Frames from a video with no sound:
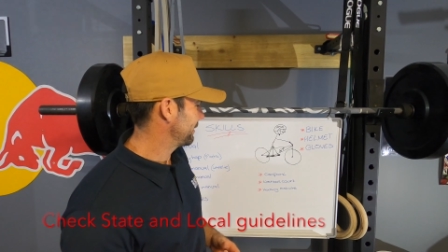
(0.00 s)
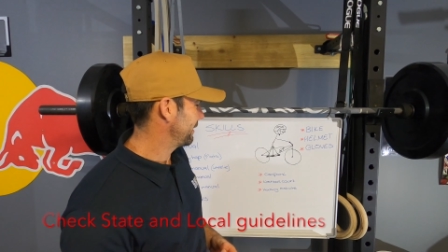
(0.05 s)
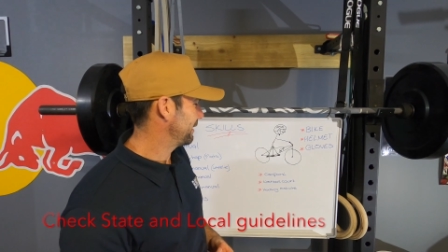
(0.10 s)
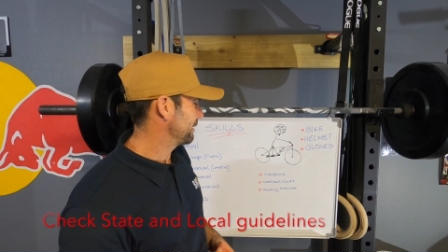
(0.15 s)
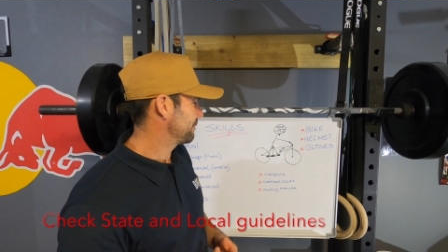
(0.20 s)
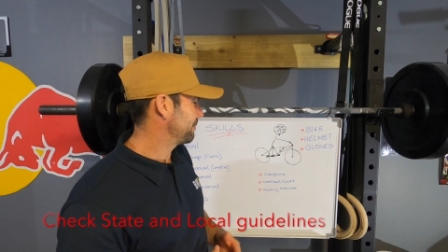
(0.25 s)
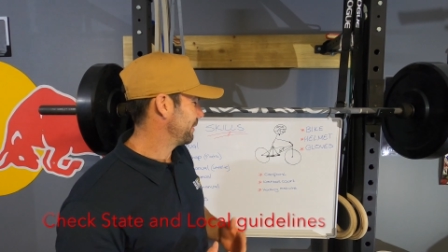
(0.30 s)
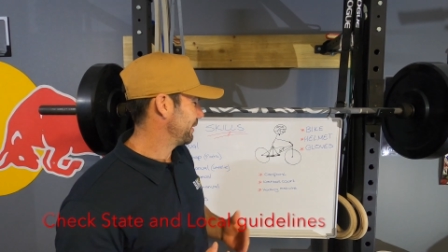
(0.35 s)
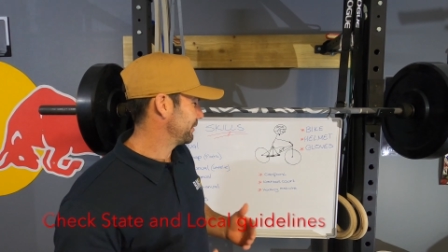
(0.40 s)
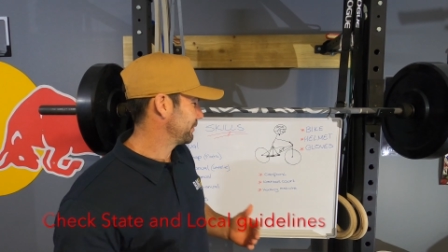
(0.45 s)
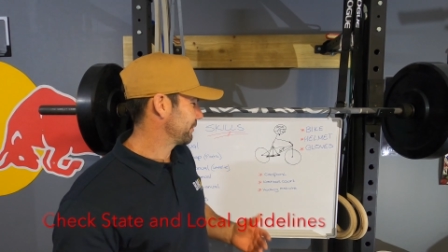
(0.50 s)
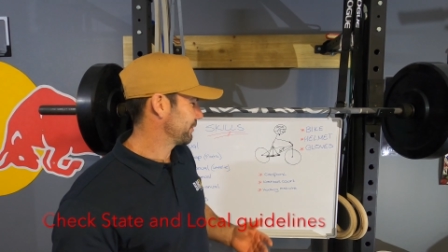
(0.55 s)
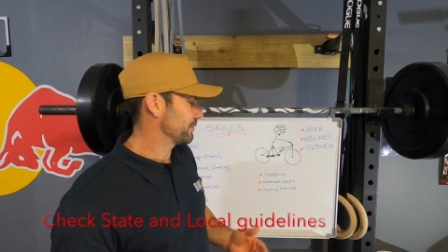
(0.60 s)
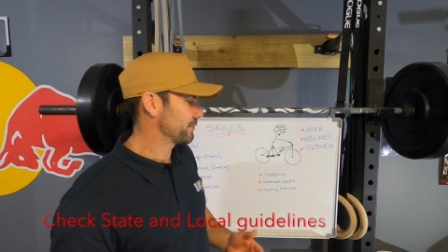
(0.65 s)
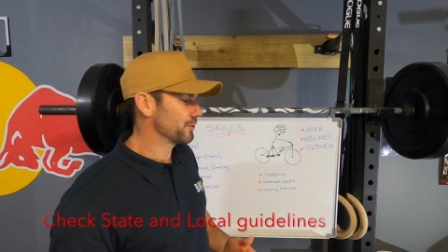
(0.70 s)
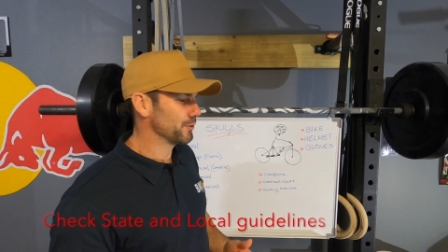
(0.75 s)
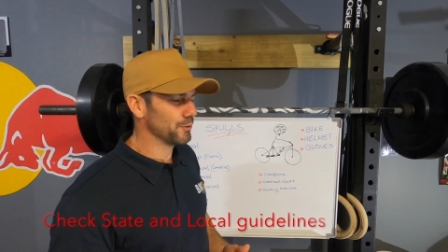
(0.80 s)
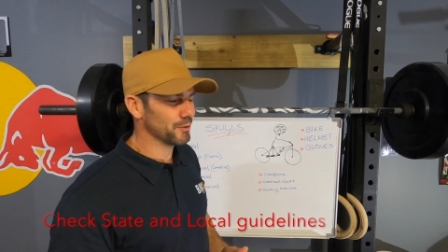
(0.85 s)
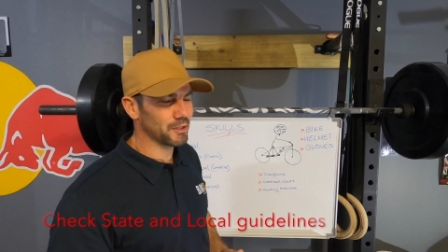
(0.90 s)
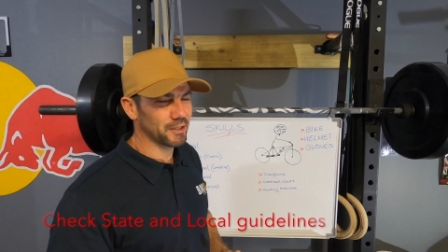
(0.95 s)
estates, make sure
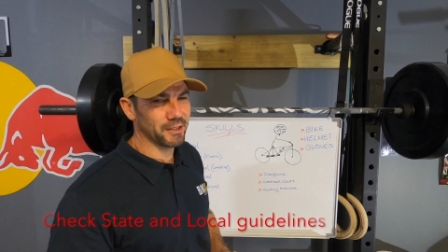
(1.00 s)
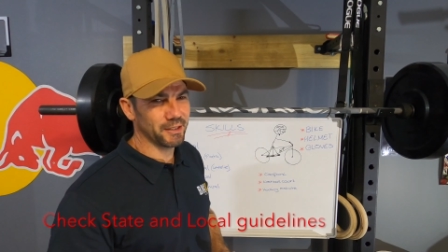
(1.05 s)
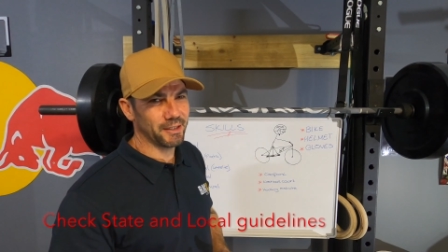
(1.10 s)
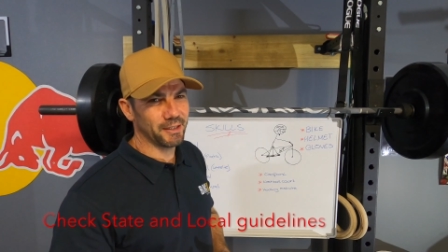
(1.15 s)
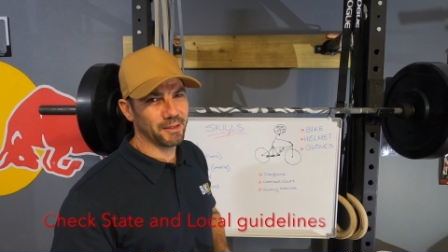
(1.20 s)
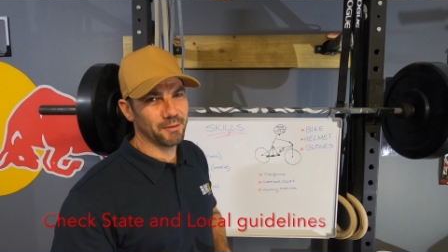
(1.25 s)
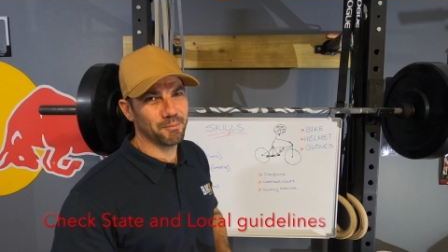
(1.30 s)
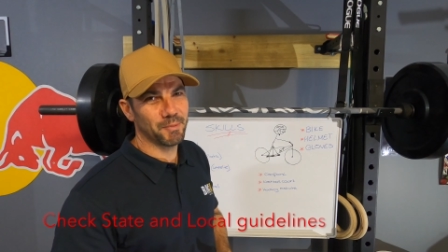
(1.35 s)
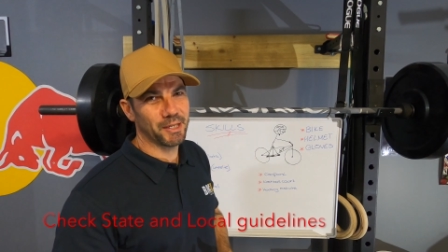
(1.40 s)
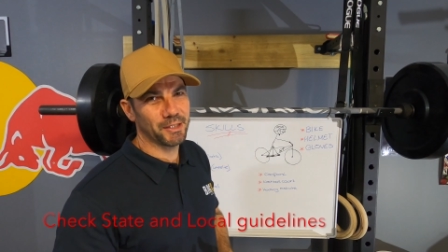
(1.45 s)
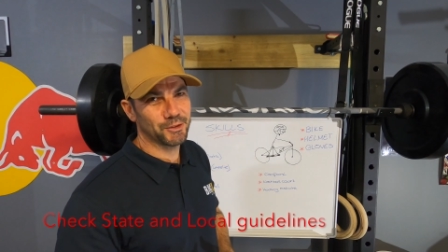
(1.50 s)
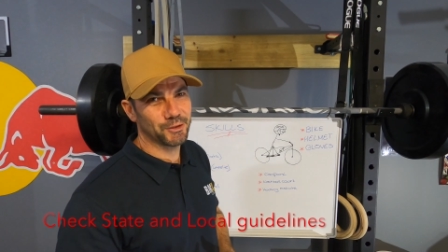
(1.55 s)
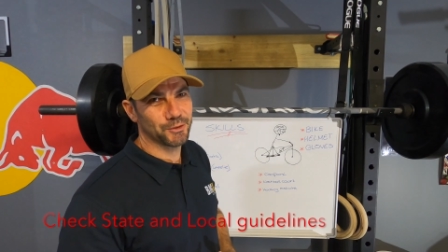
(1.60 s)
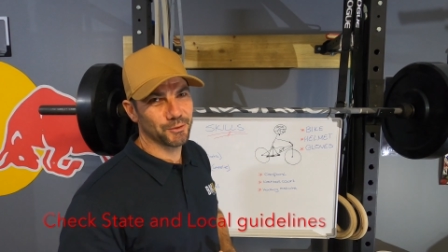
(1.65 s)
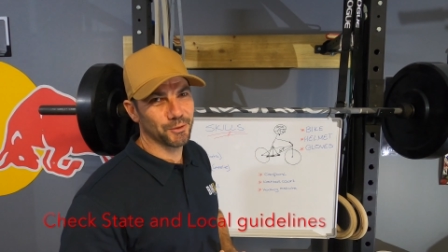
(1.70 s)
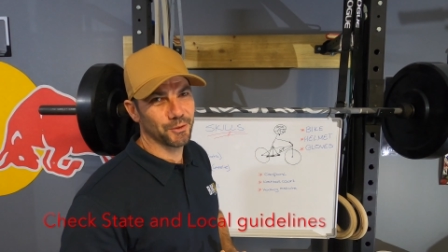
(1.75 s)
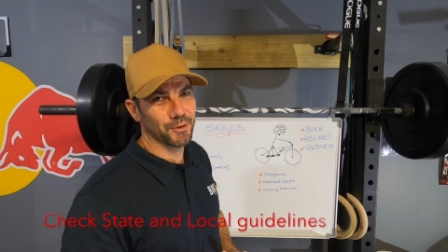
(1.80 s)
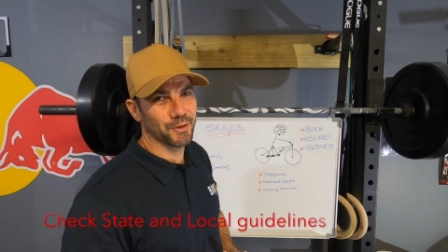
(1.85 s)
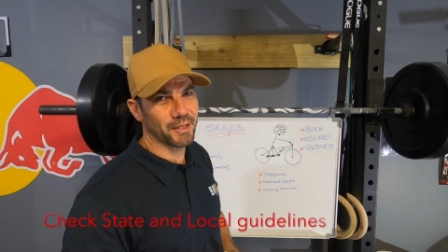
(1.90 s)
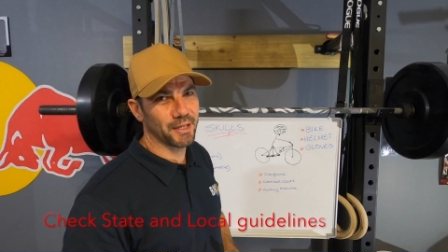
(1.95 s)
it's all clear, make
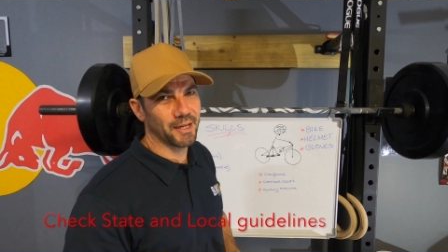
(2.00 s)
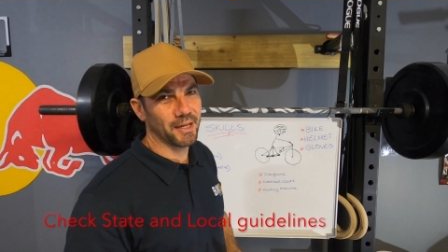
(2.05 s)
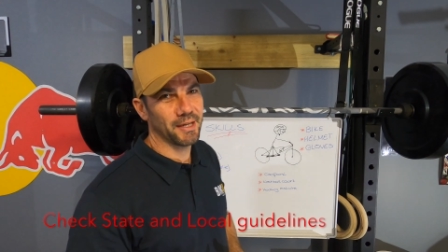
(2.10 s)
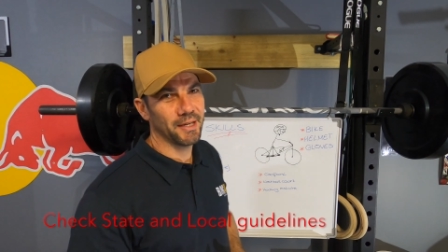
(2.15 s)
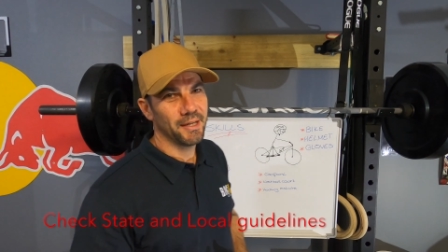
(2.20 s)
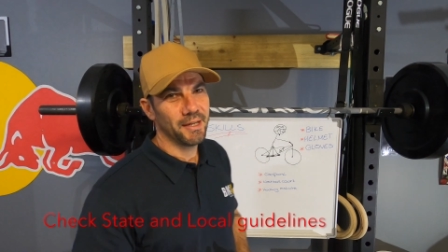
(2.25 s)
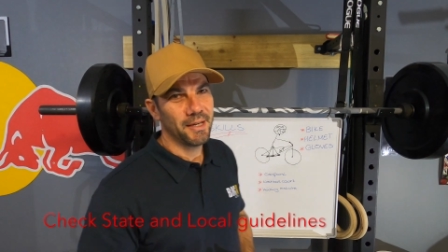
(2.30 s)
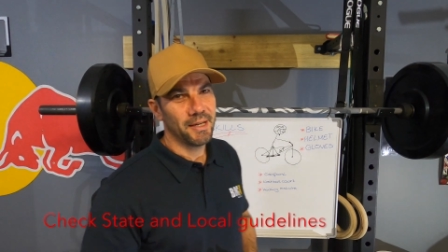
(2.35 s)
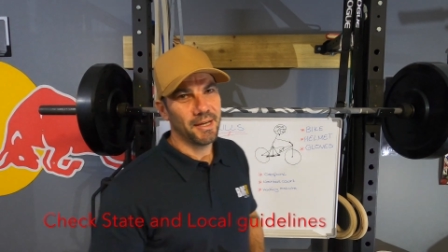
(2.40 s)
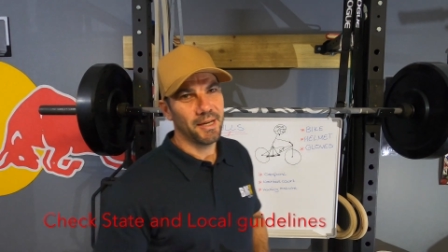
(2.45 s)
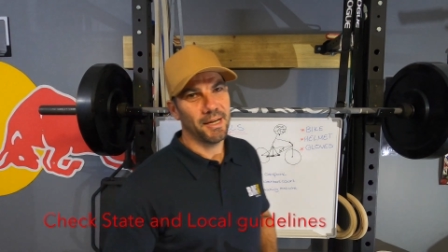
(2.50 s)
sure that